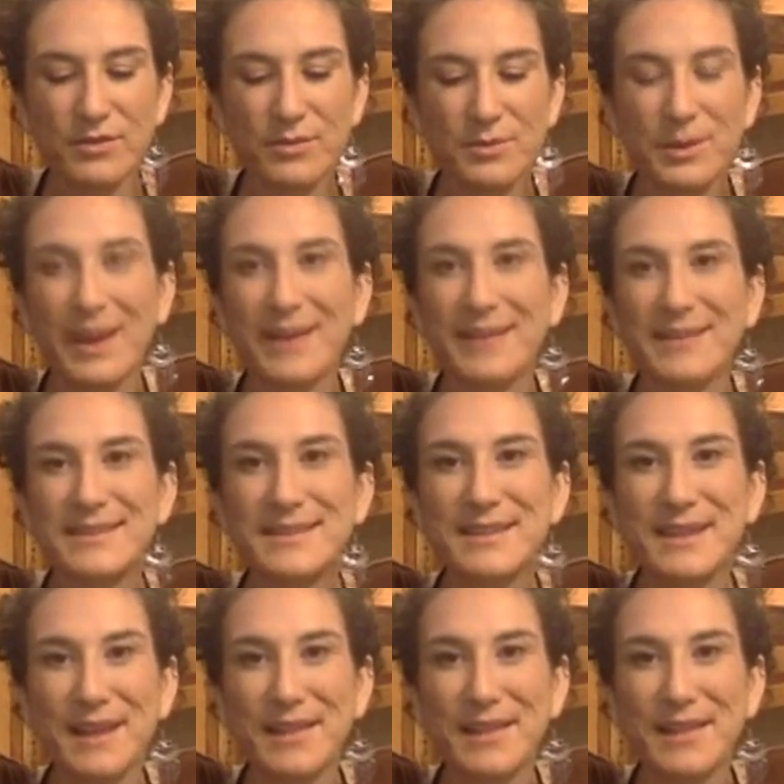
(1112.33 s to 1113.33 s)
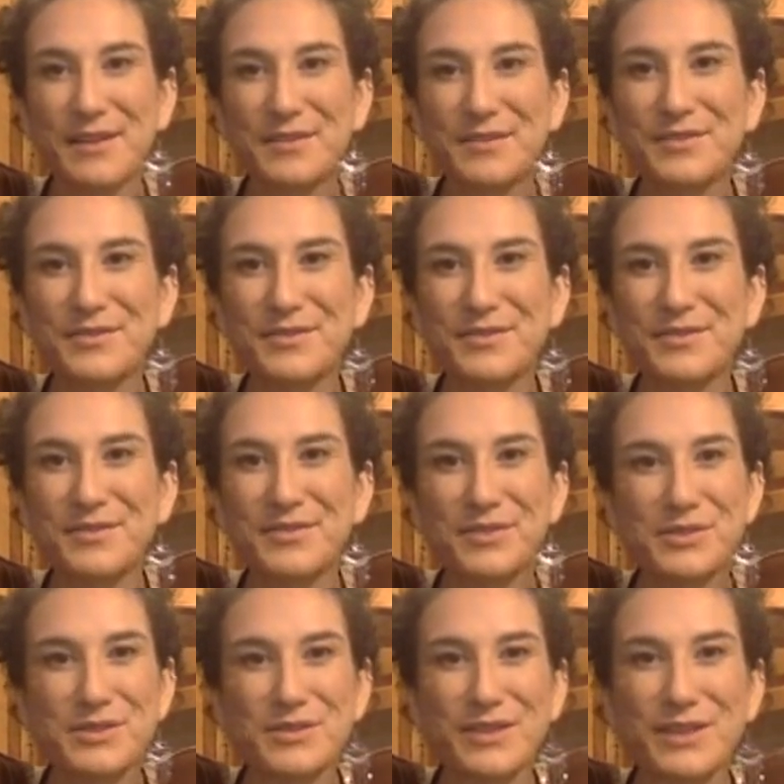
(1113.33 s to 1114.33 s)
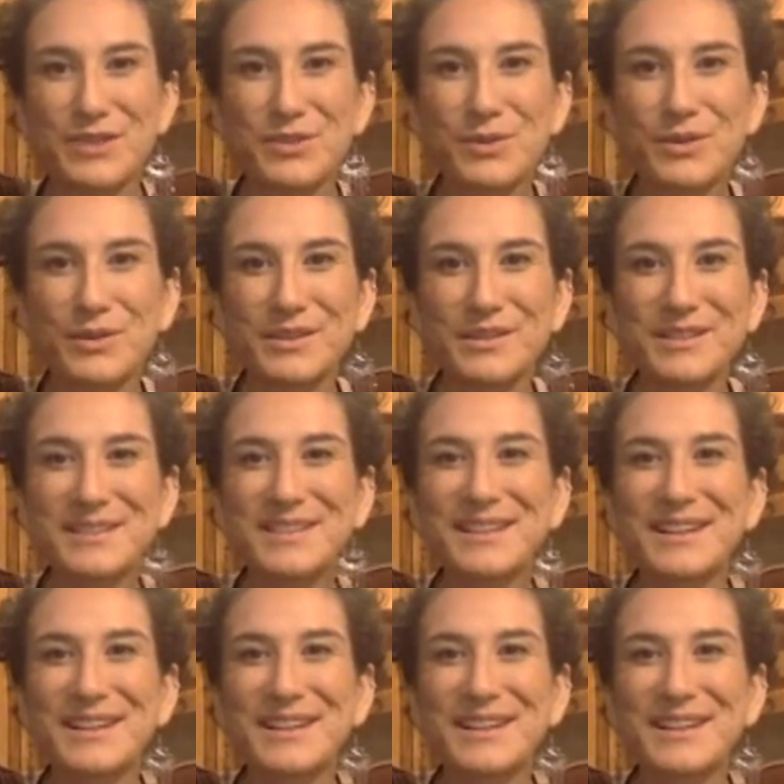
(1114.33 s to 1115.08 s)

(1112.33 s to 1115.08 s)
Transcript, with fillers: plants and I love fruits and vegetables.